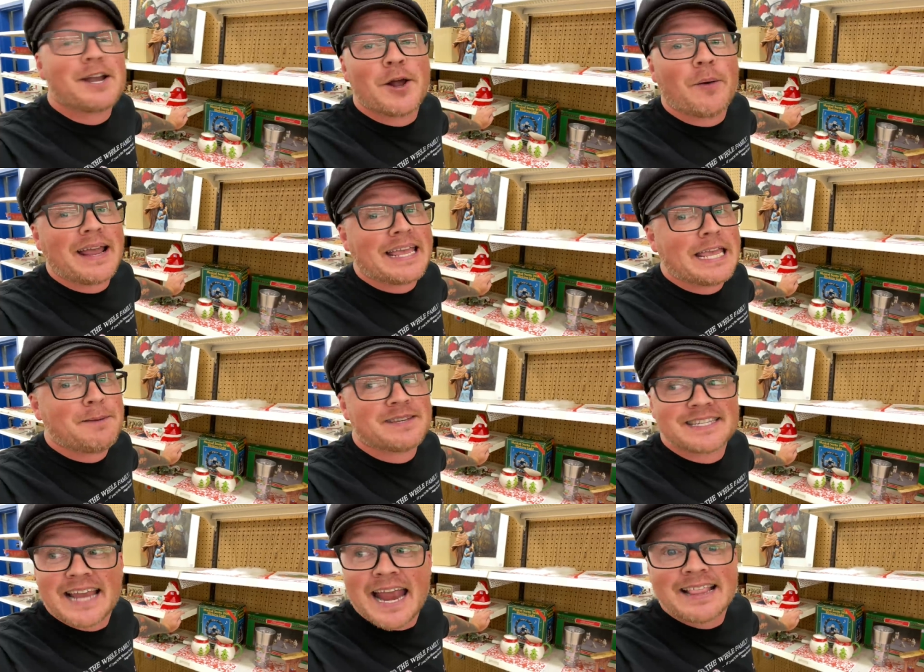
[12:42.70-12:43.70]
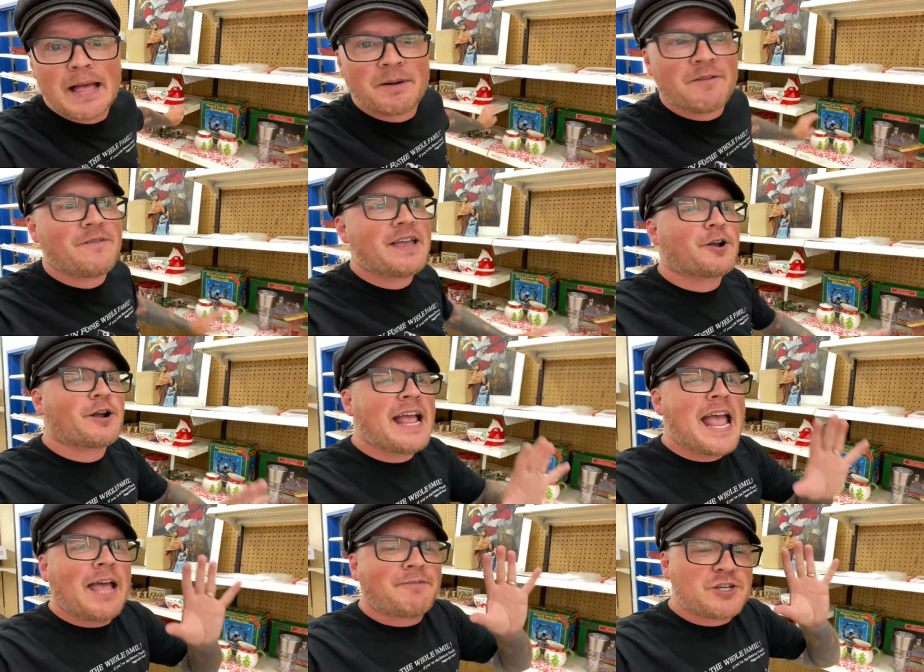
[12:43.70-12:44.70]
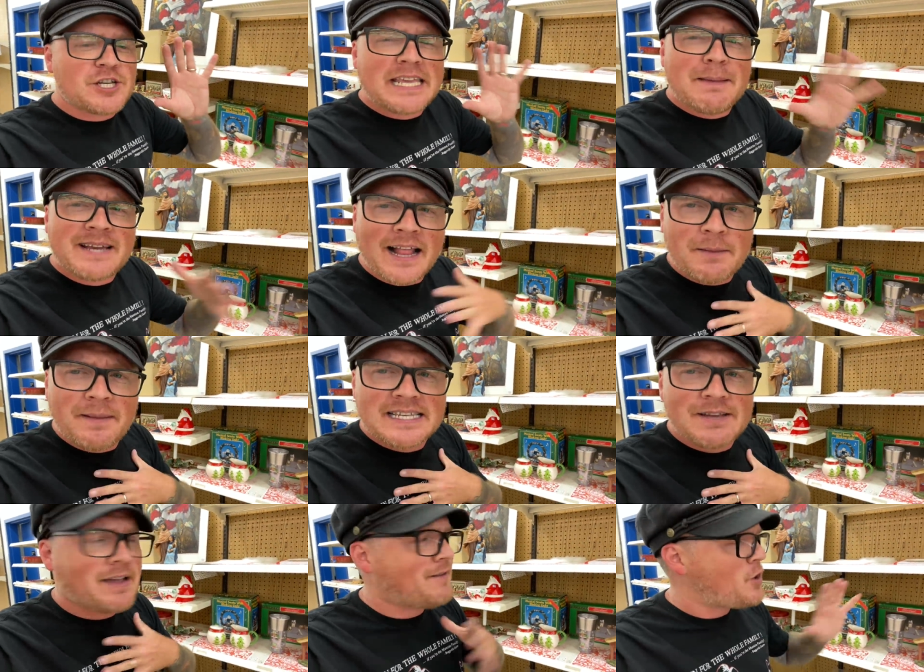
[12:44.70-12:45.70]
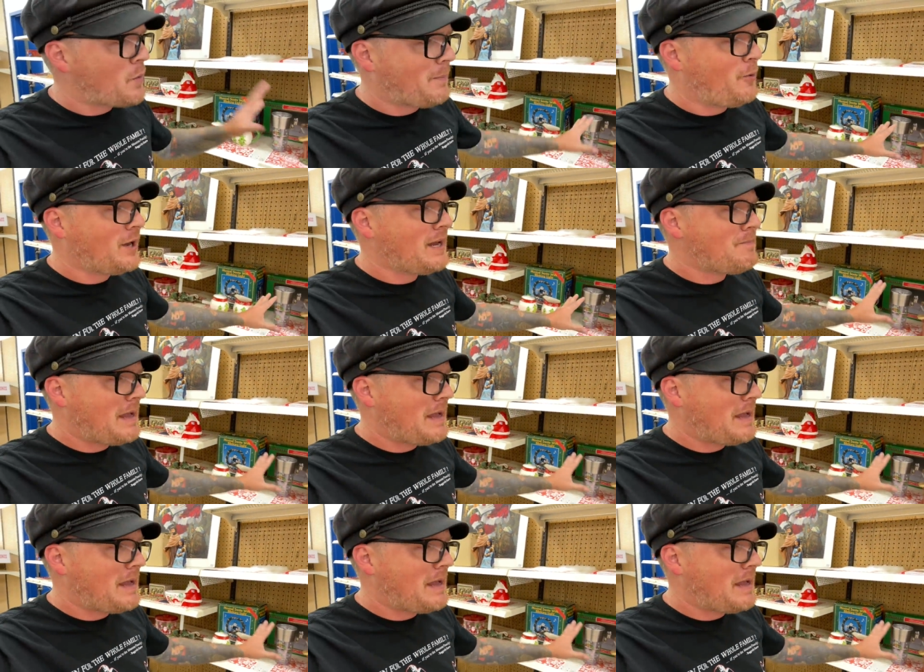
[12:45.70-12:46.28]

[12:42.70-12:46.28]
know I keep saying that, but I figure if I just keep telling myself I have nowhere to put it,